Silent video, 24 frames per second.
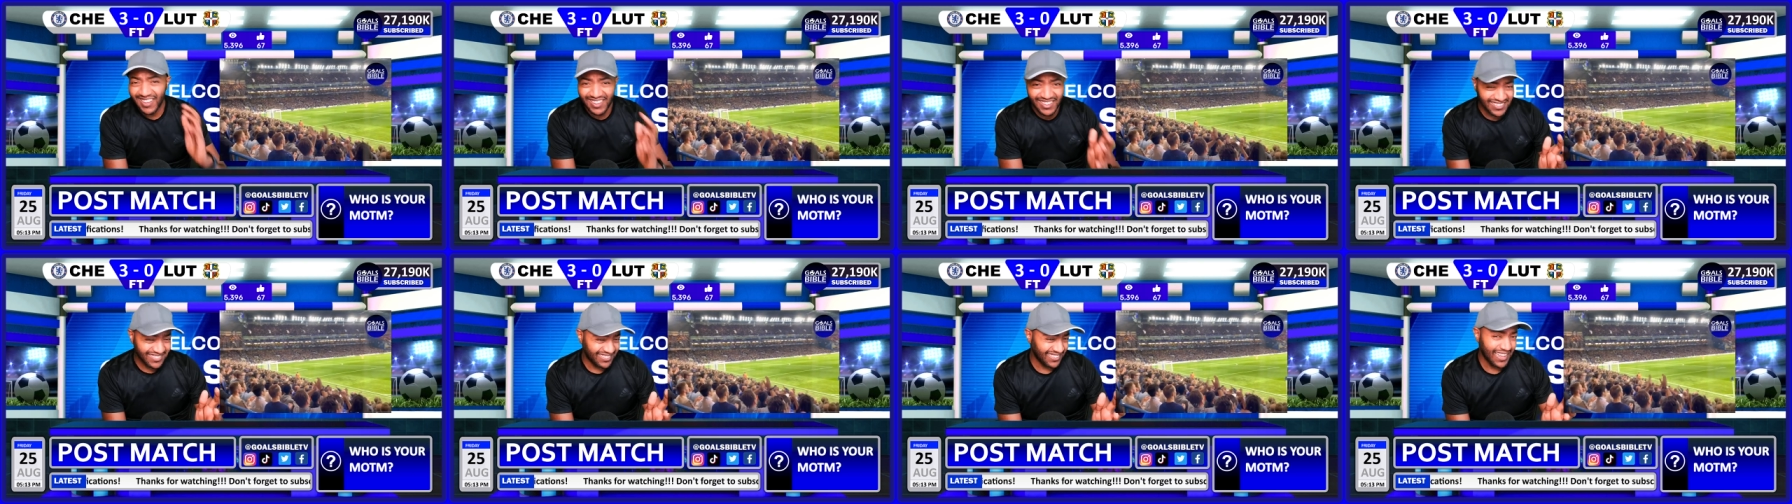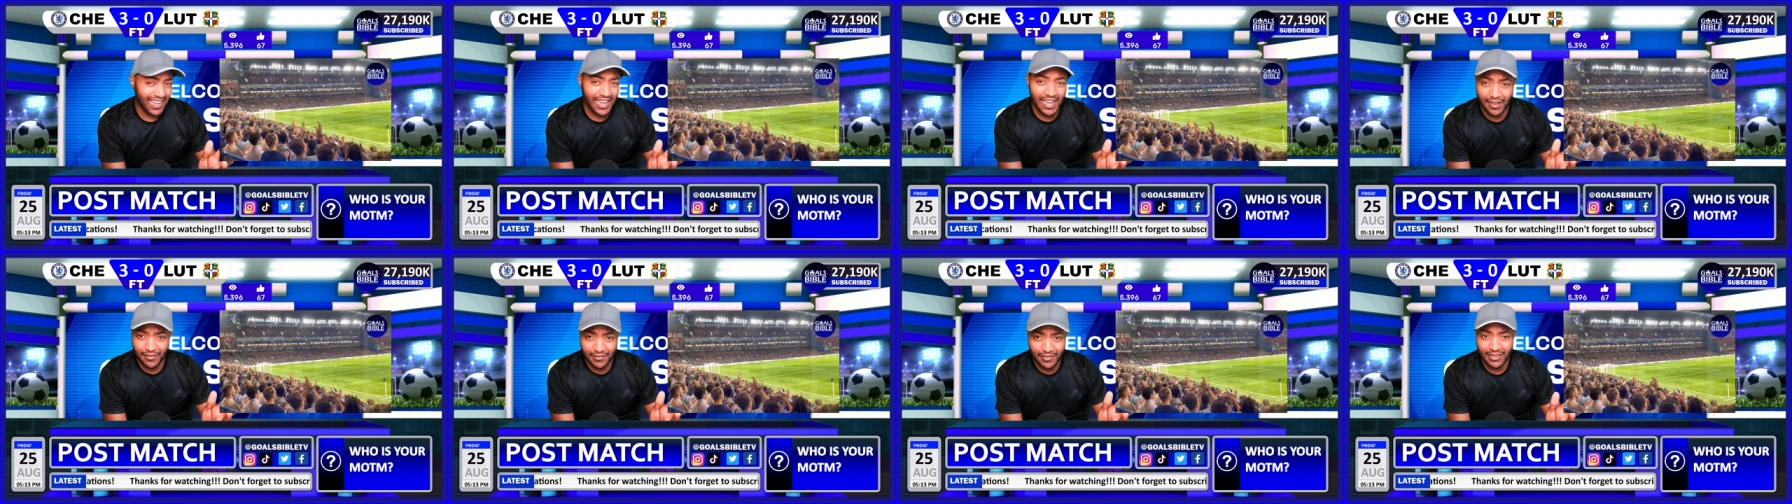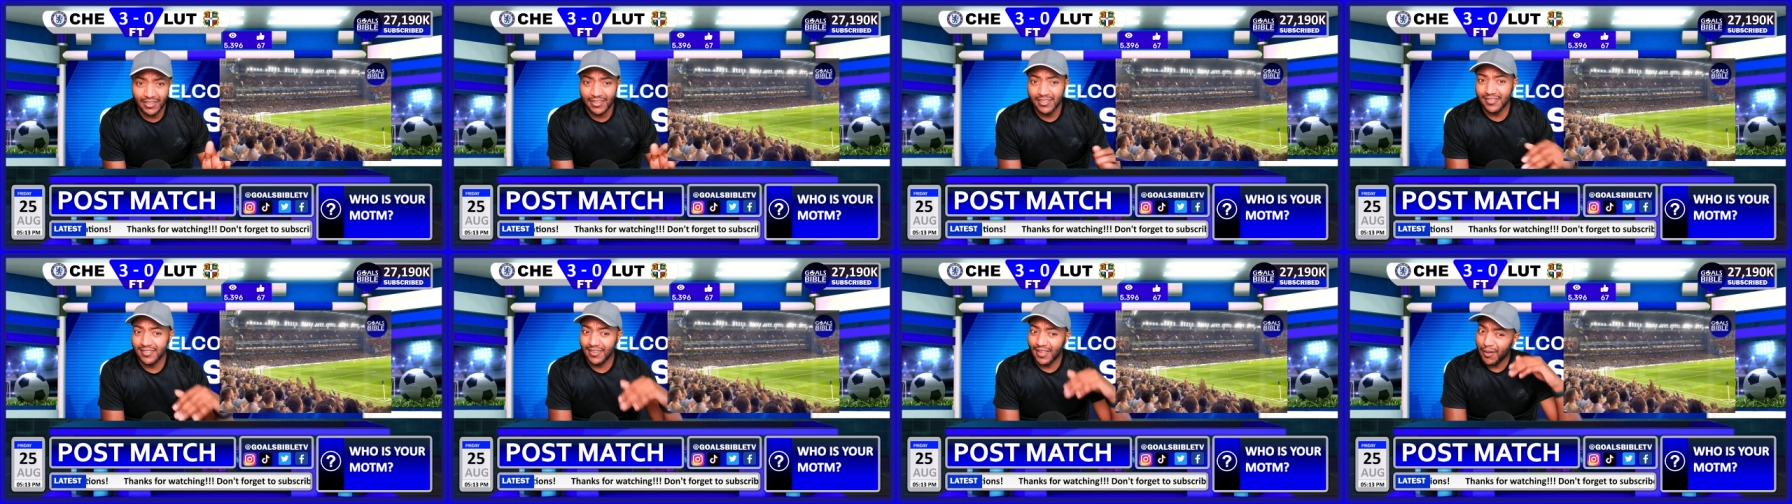It's
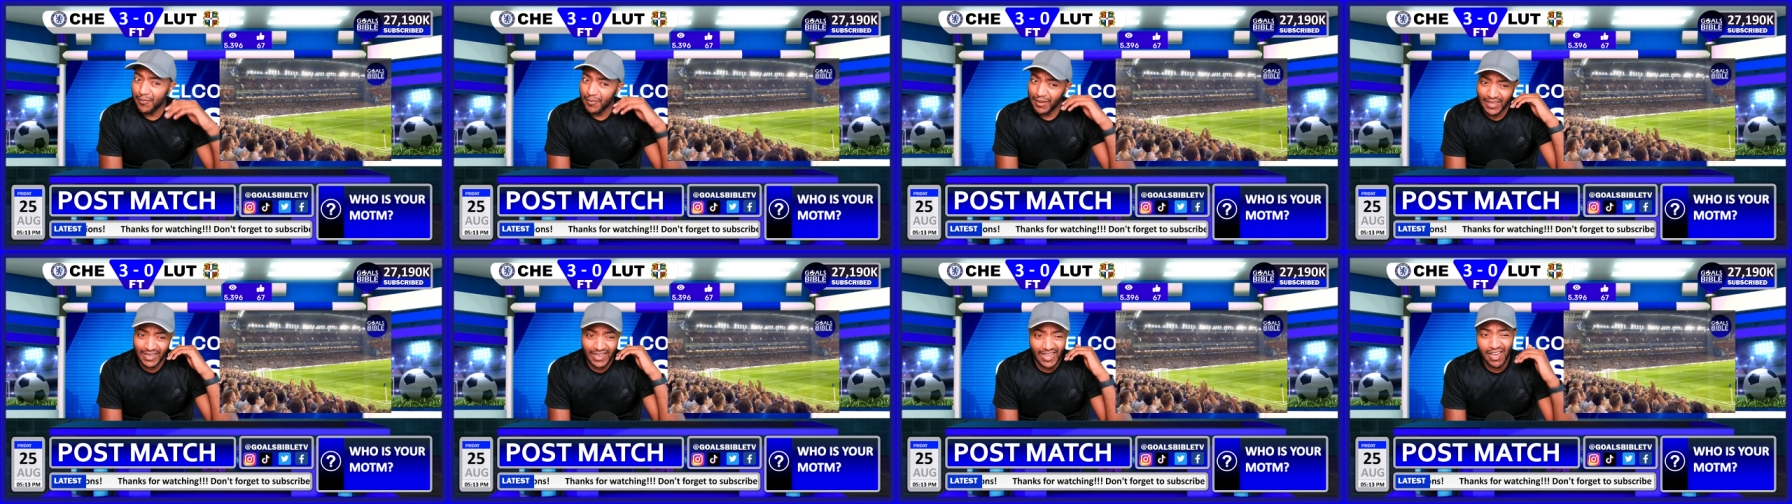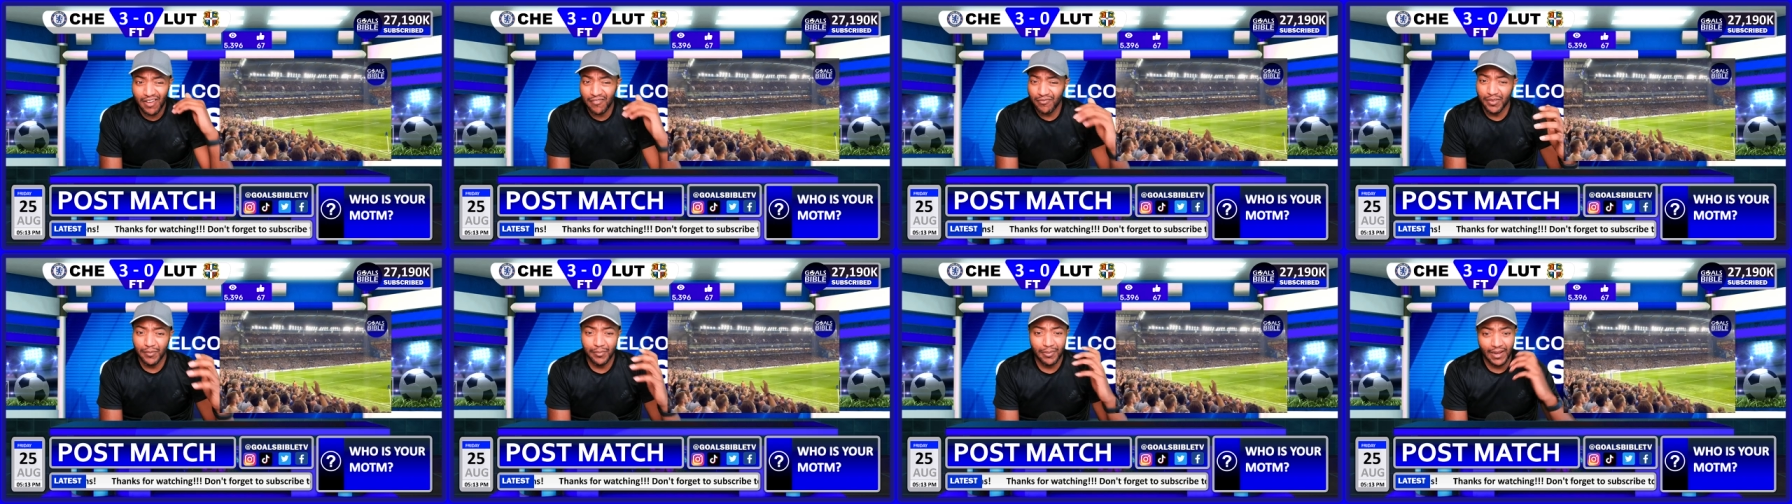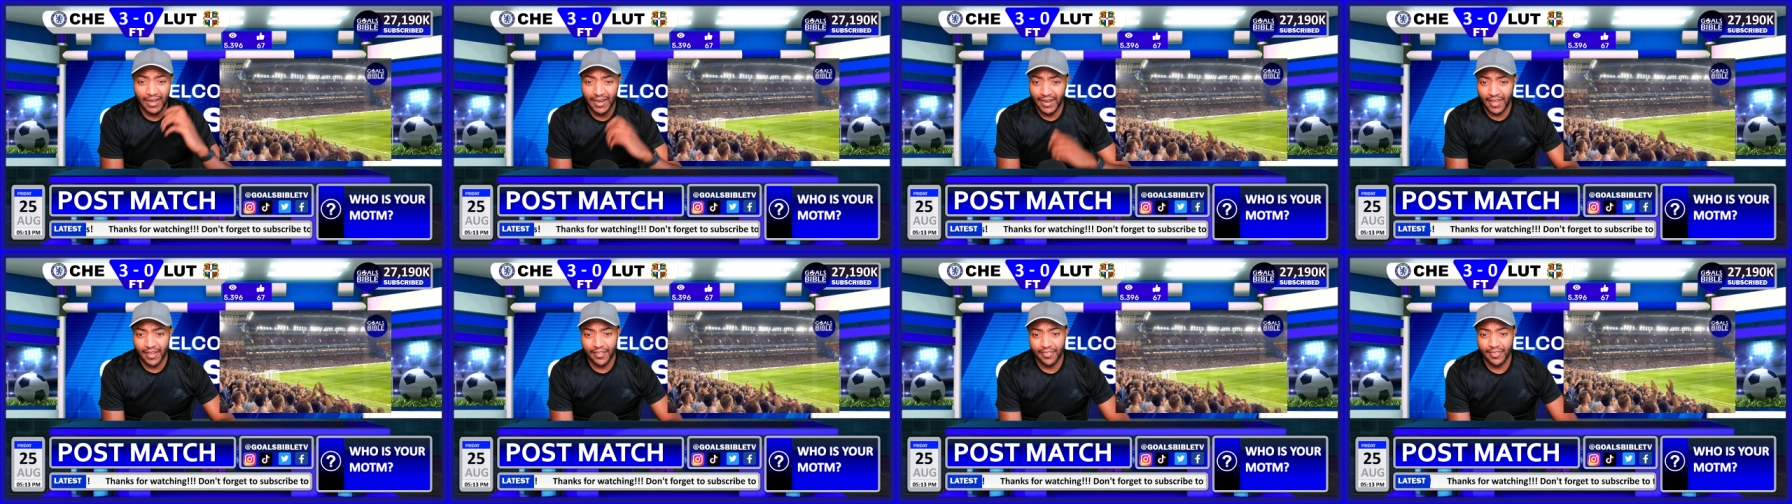obvious. I mean,
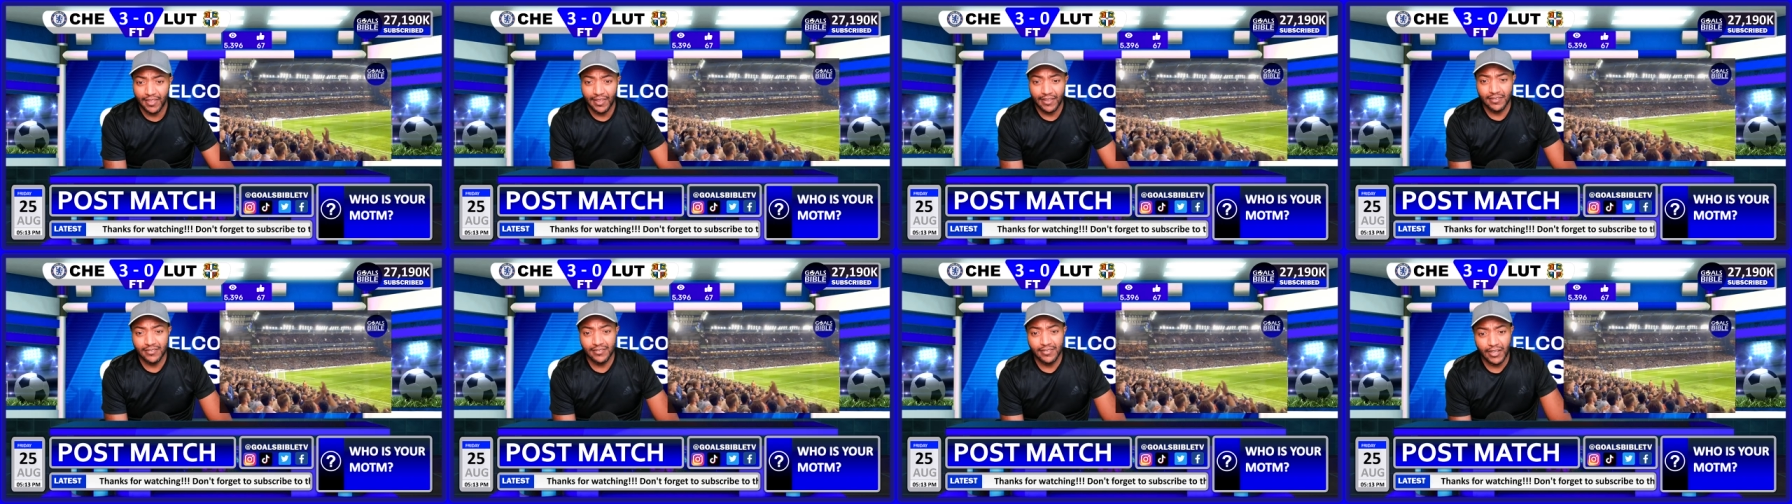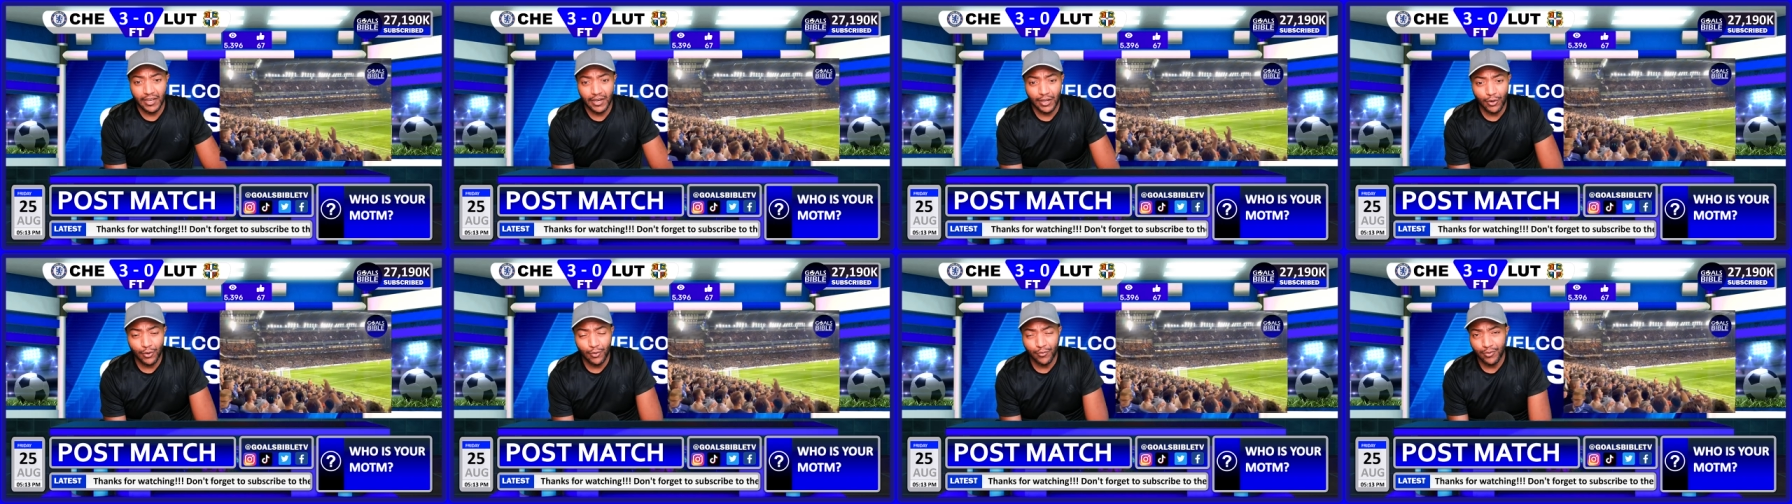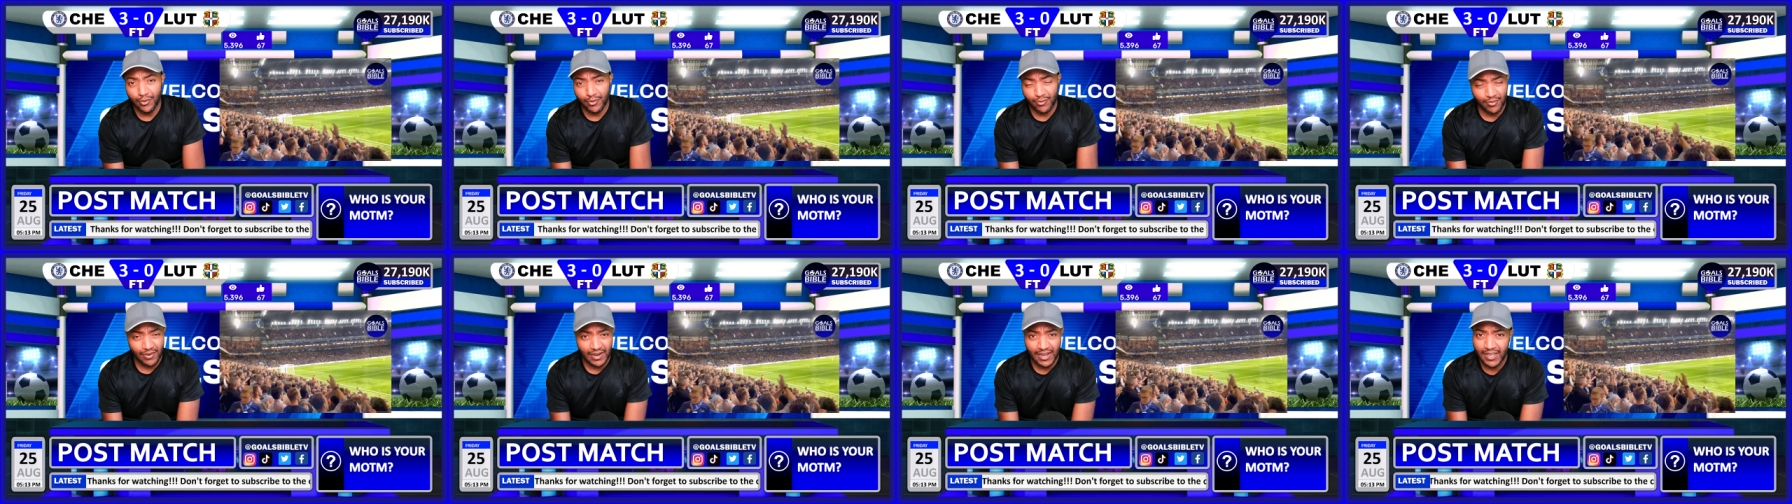everybody I think is going to go
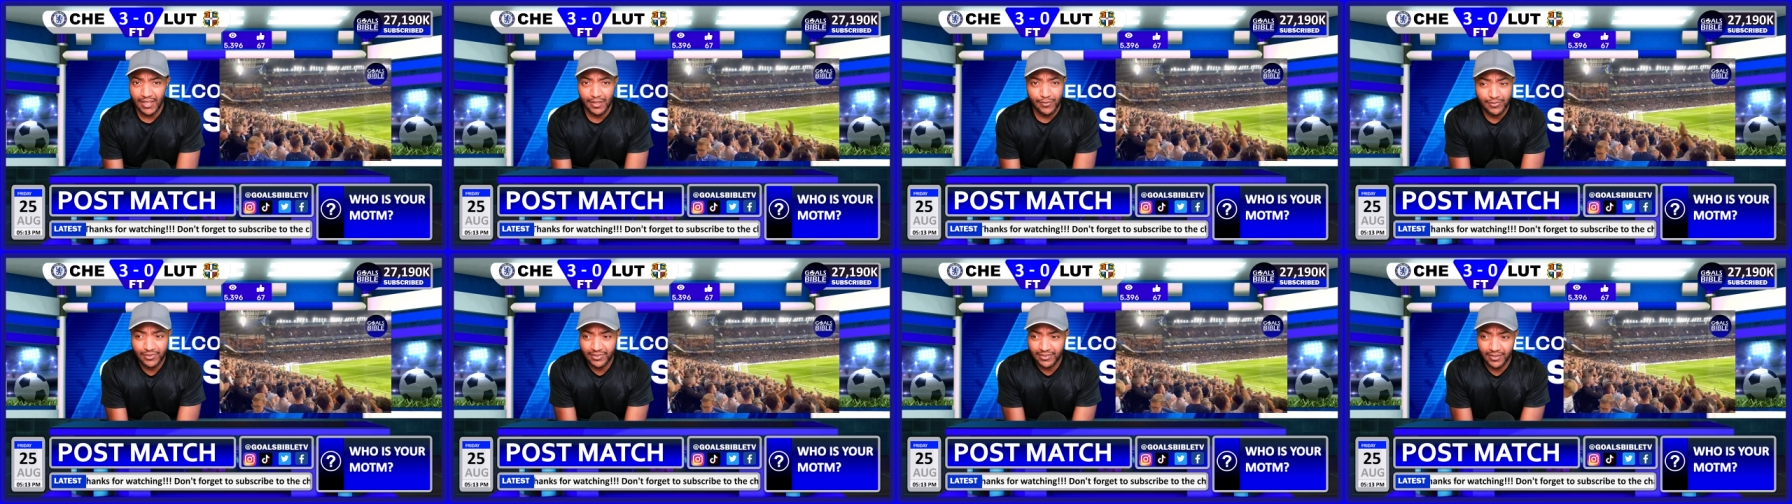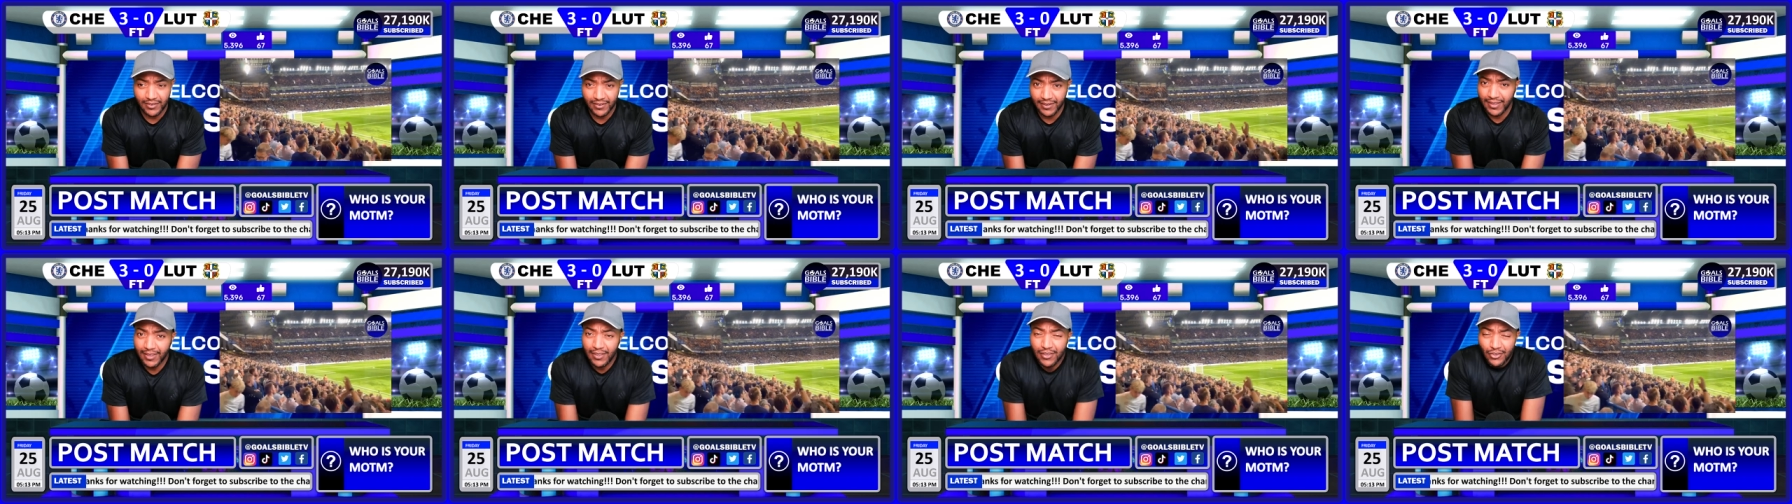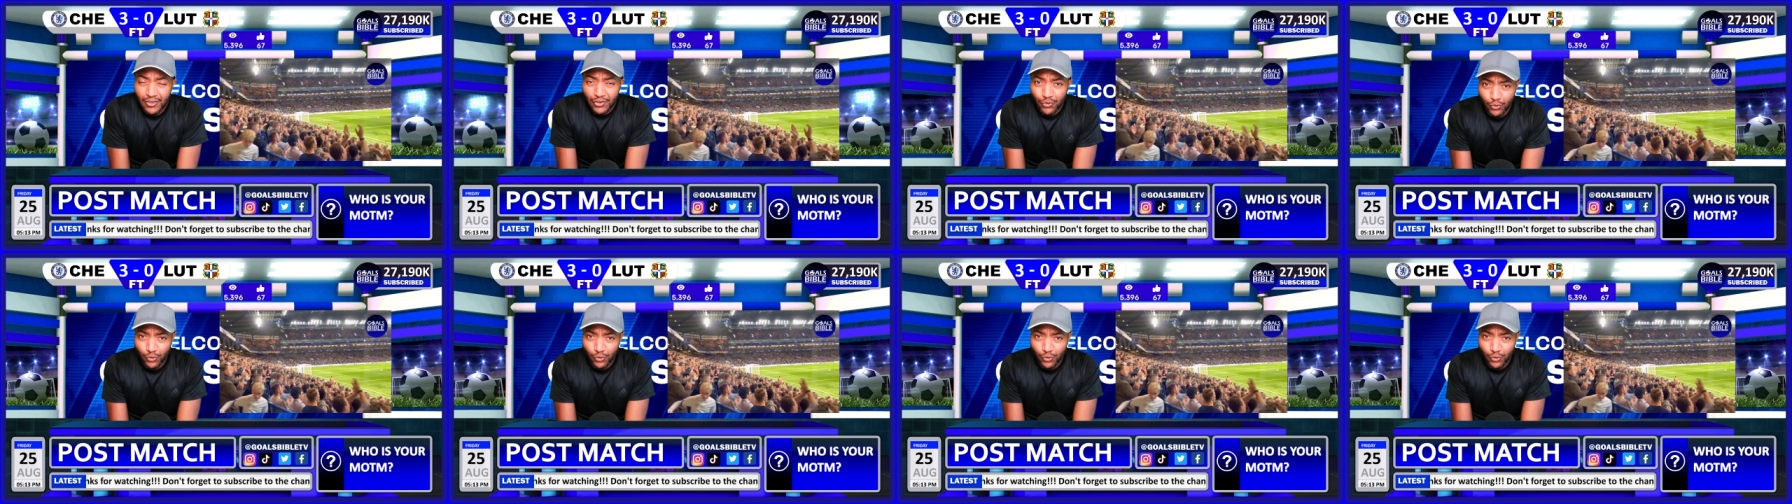for Raheem Sterling.